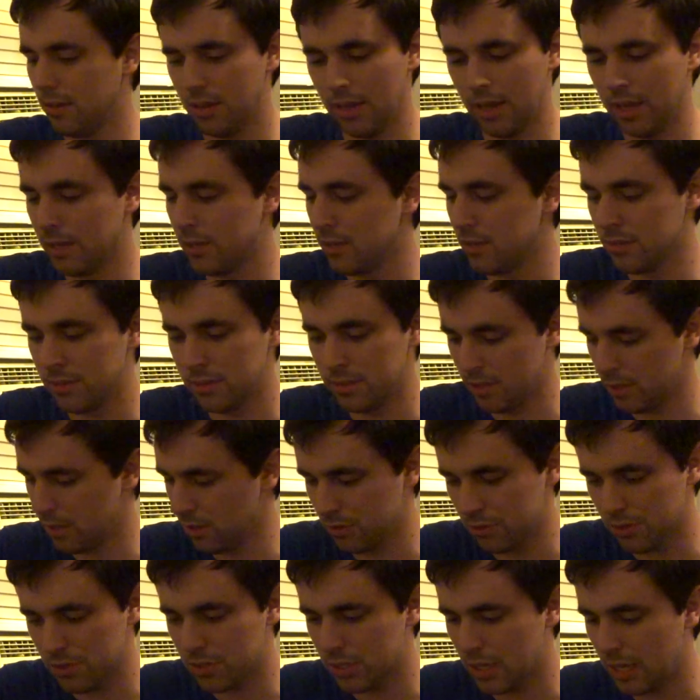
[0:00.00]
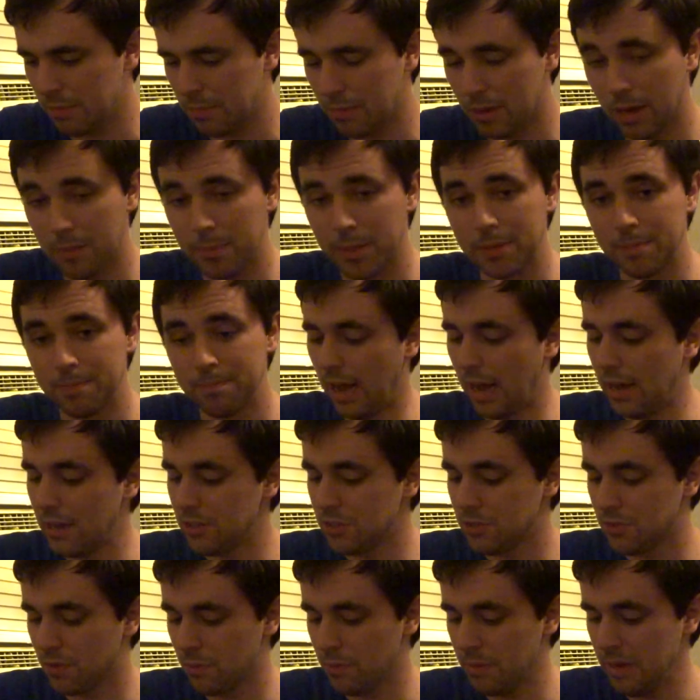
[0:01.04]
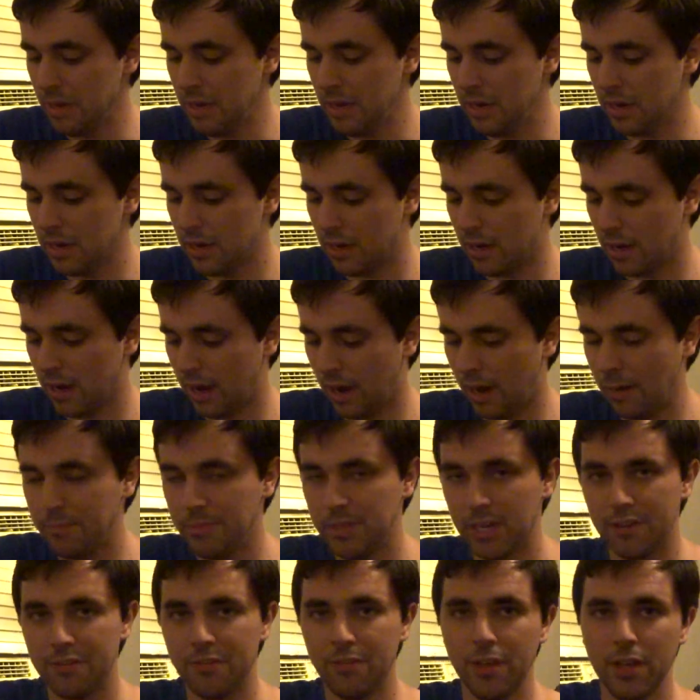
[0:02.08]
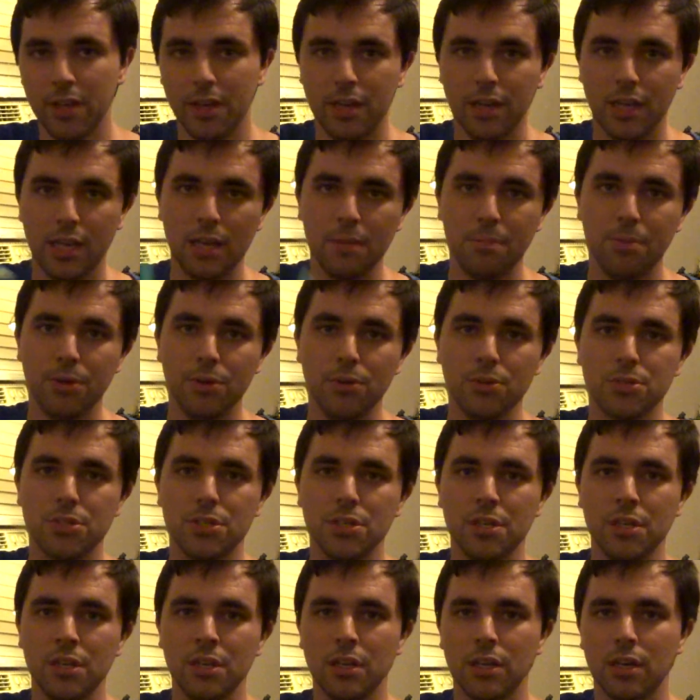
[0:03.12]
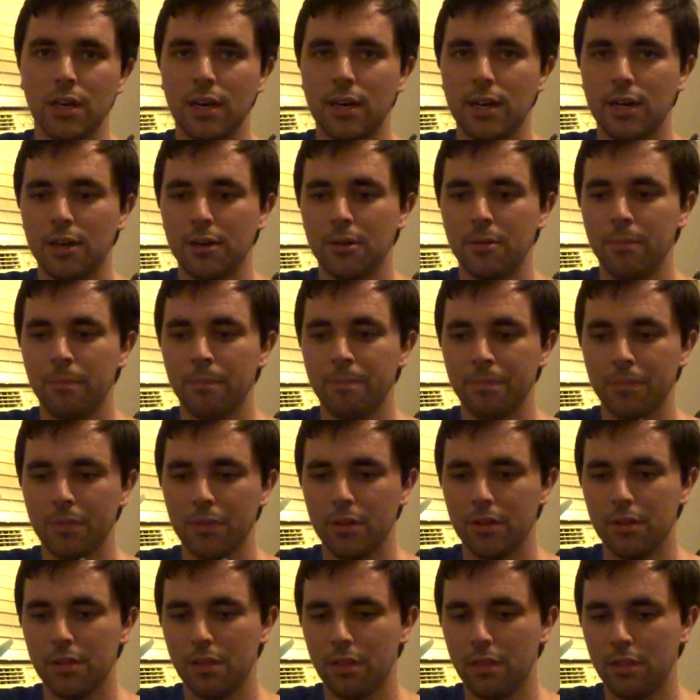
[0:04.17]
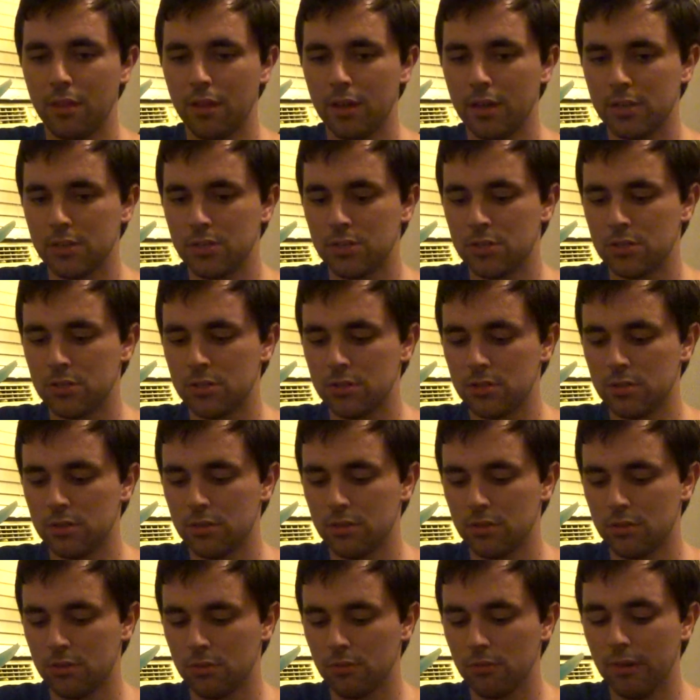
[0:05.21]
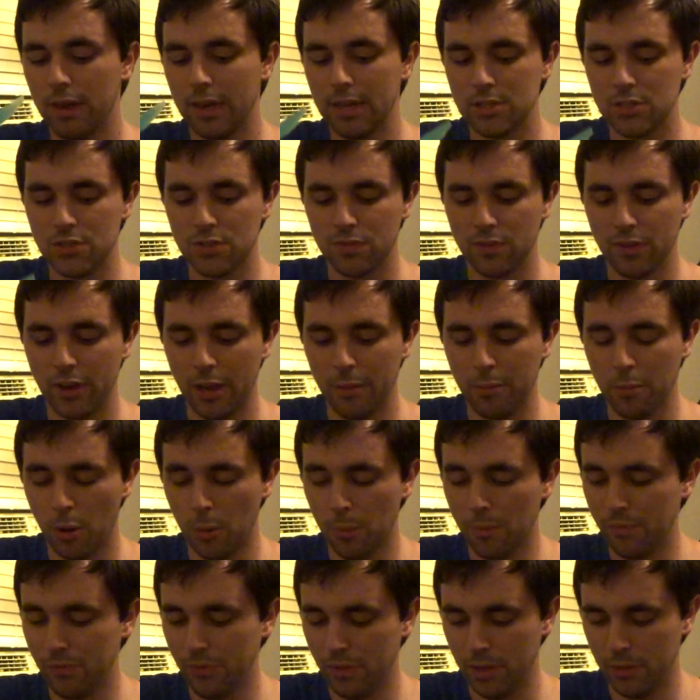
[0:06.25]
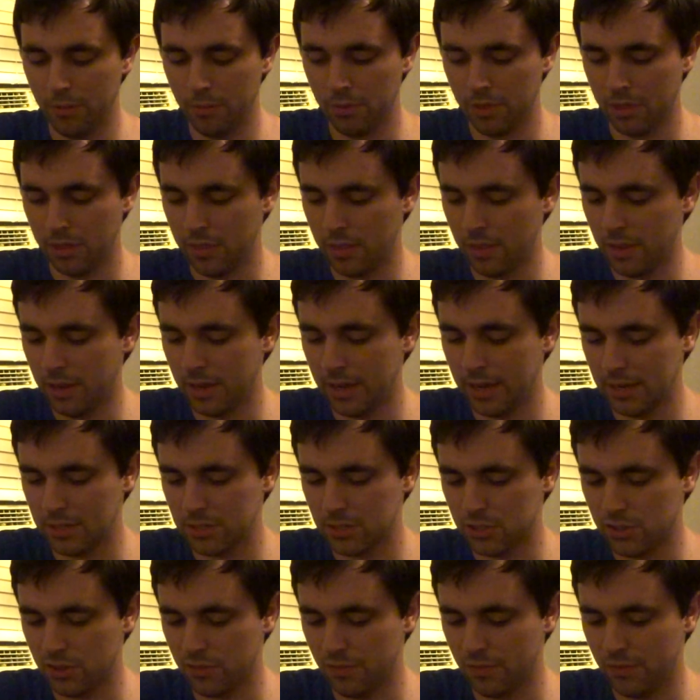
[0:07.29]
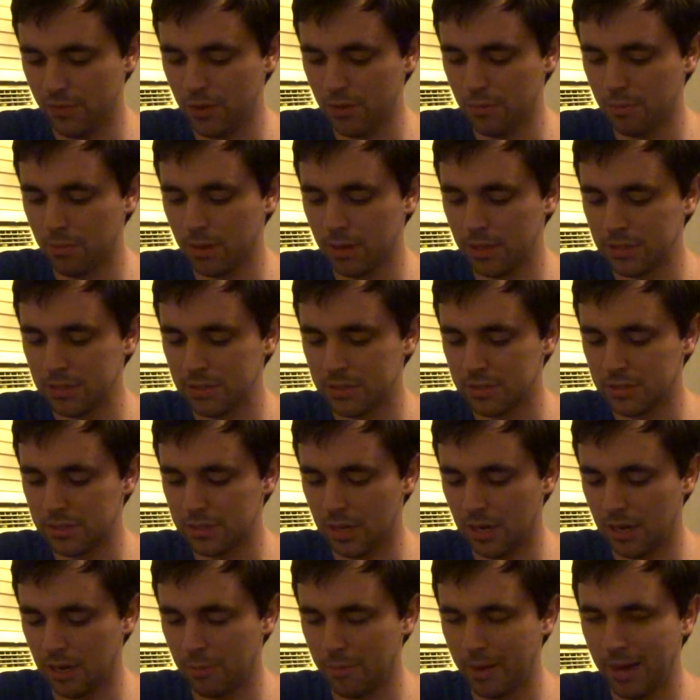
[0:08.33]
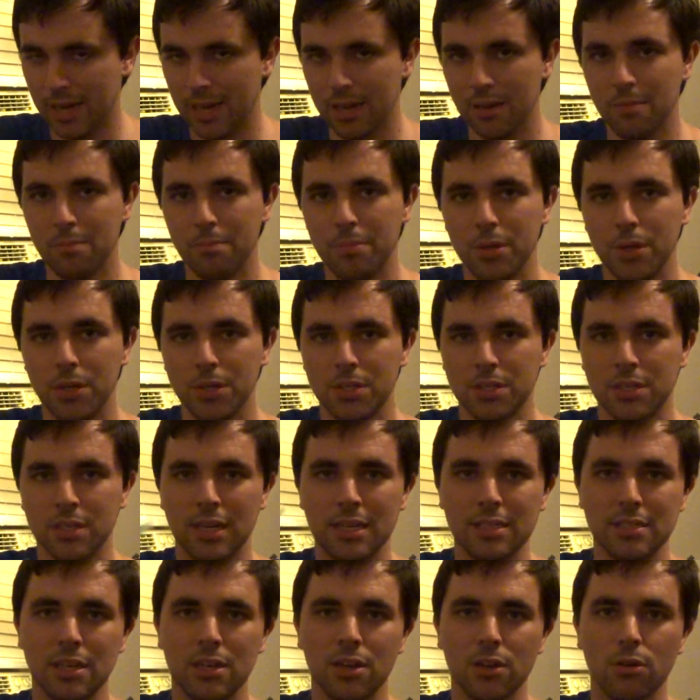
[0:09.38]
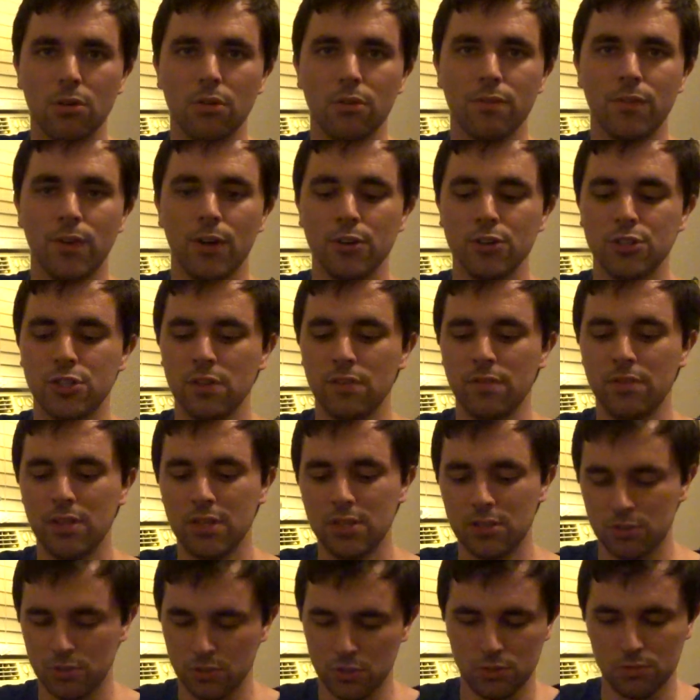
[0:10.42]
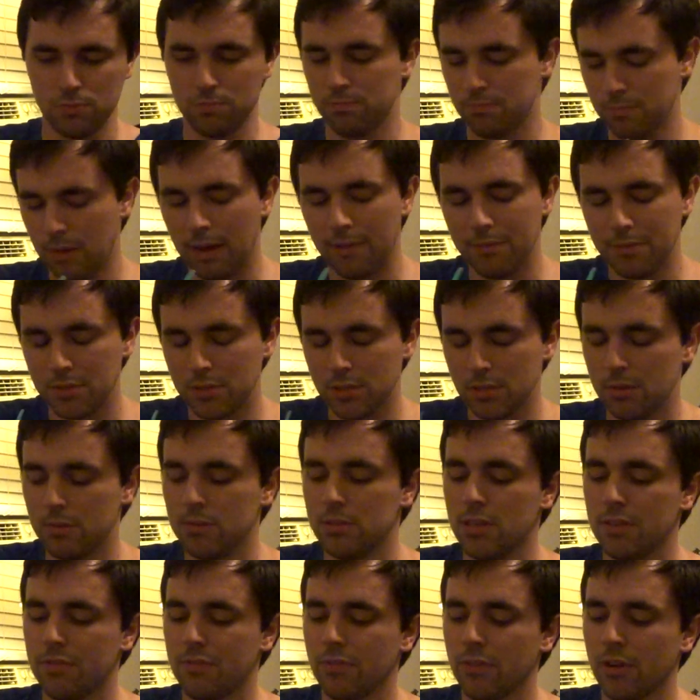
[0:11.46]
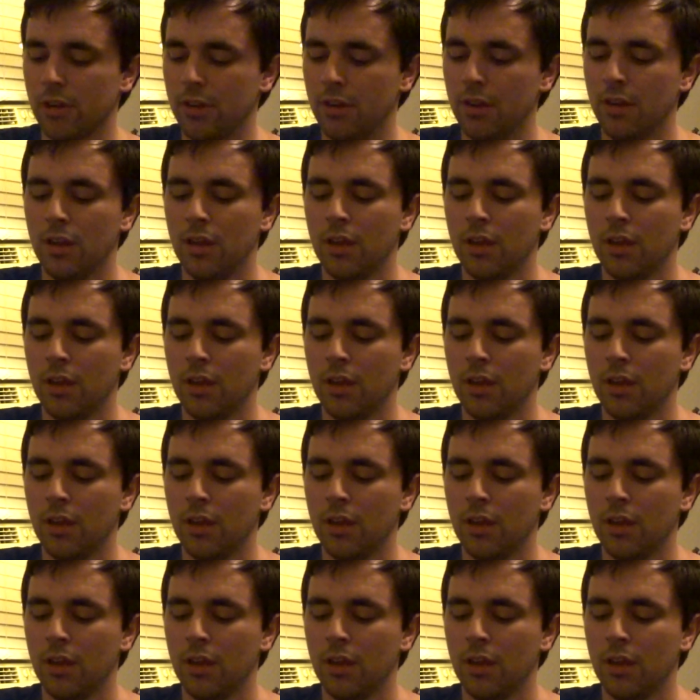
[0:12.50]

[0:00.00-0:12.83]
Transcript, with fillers: and it'll just keep coming. As for me, uh, I'm definitely going to keep using um, this race frame. Hopefully within the next few months, um, I can build an identical version of this, just obviously with different